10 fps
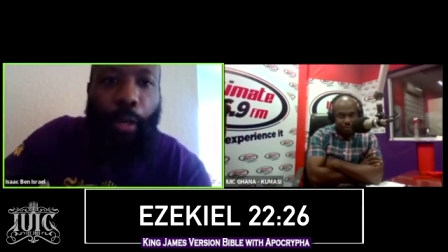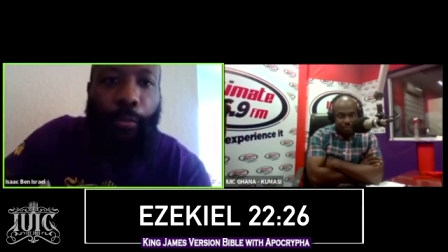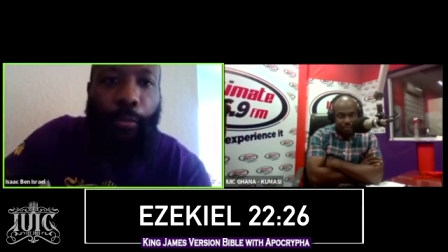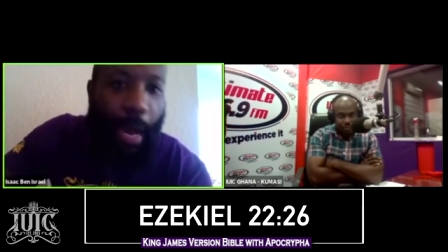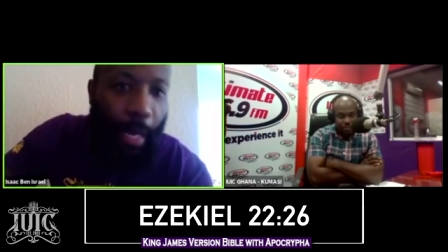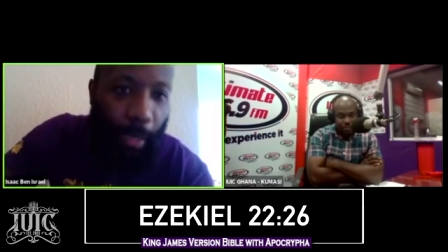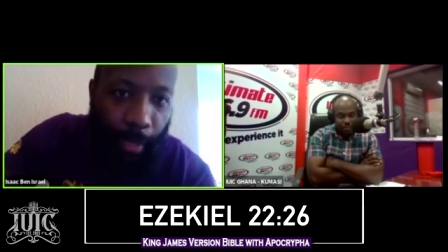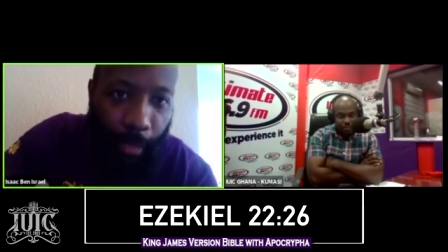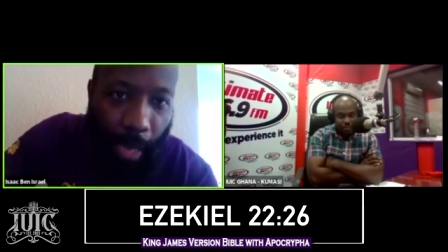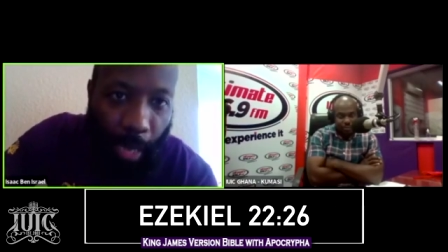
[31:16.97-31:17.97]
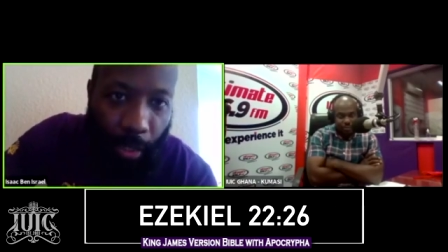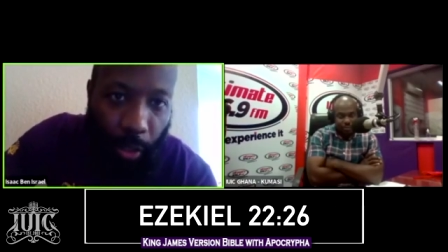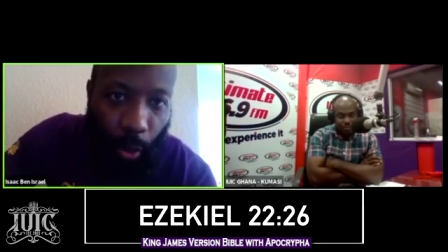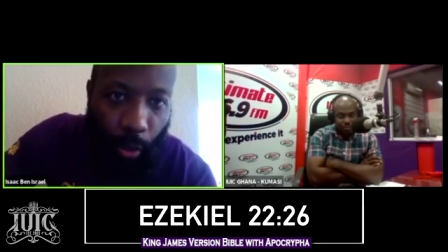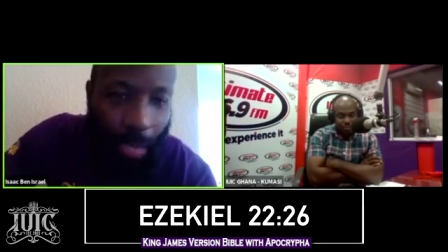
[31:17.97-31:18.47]
are violating God's
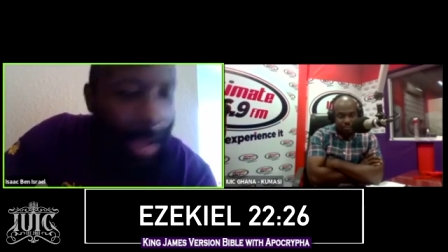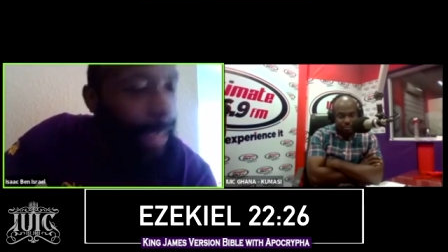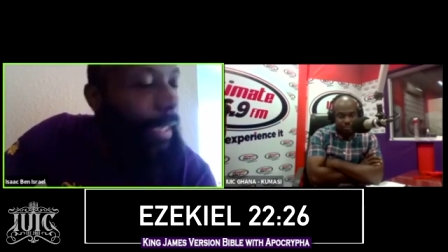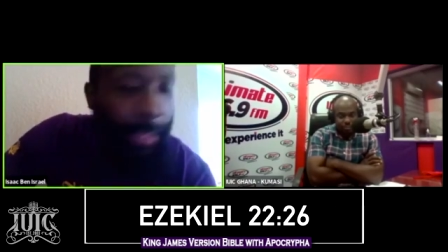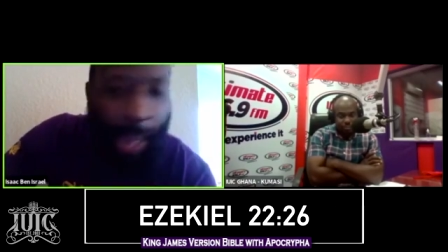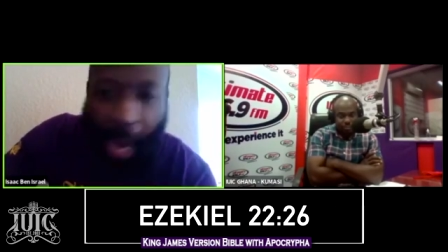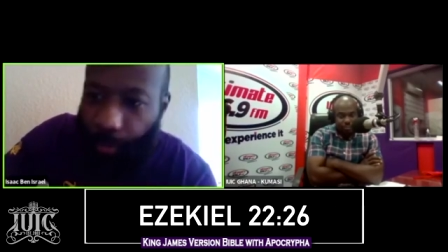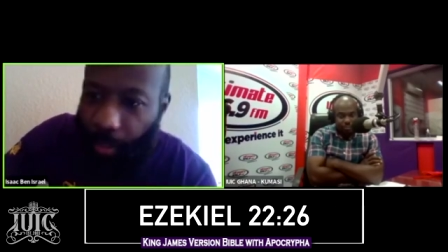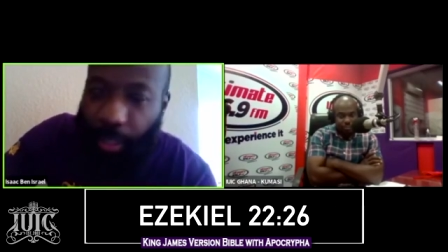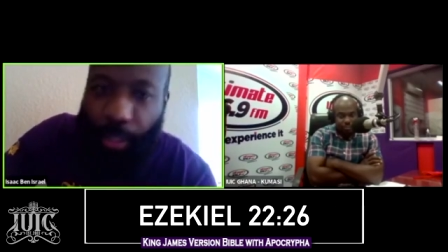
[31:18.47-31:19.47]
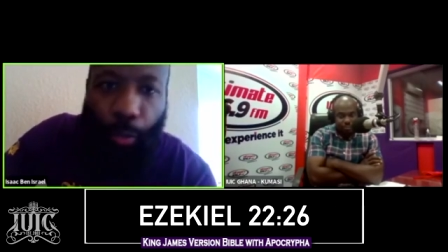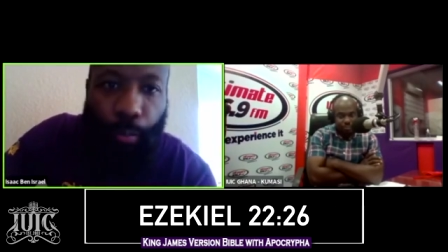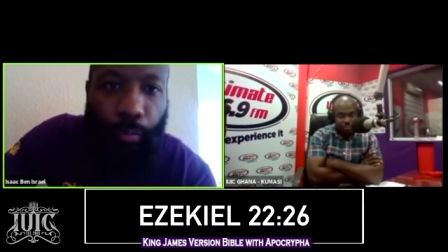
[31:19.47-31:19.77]
laws. I can guarantee you.